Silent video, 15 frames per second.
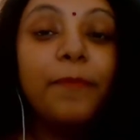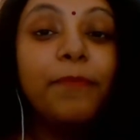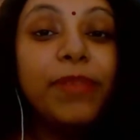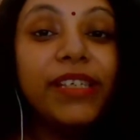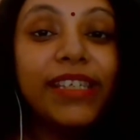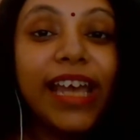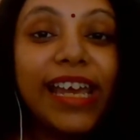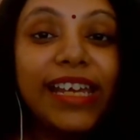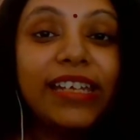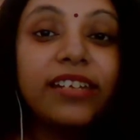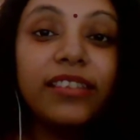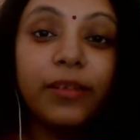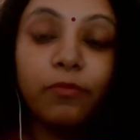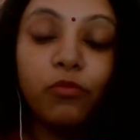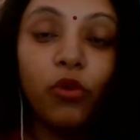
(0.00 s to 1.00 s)
Beside
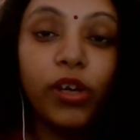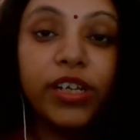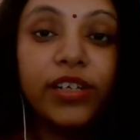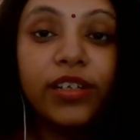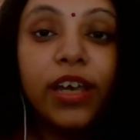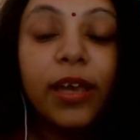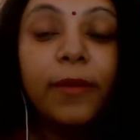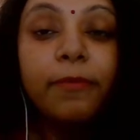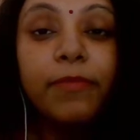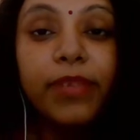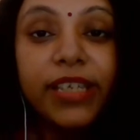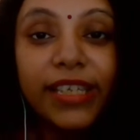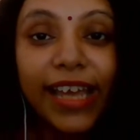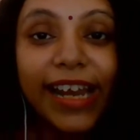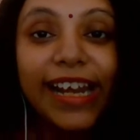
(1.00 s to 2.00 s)
the point.
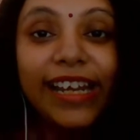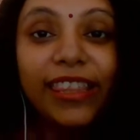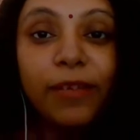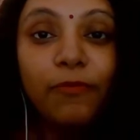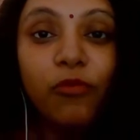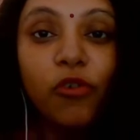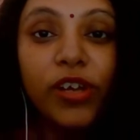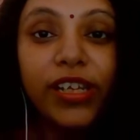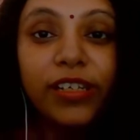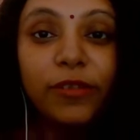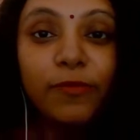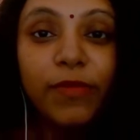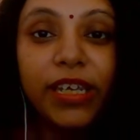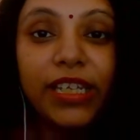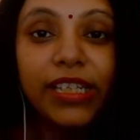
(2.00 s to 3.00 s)
Beside the
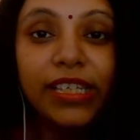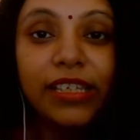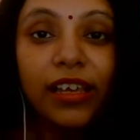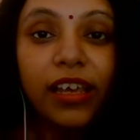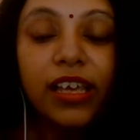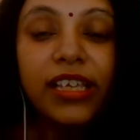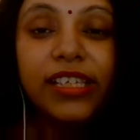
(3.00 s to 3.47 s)
point means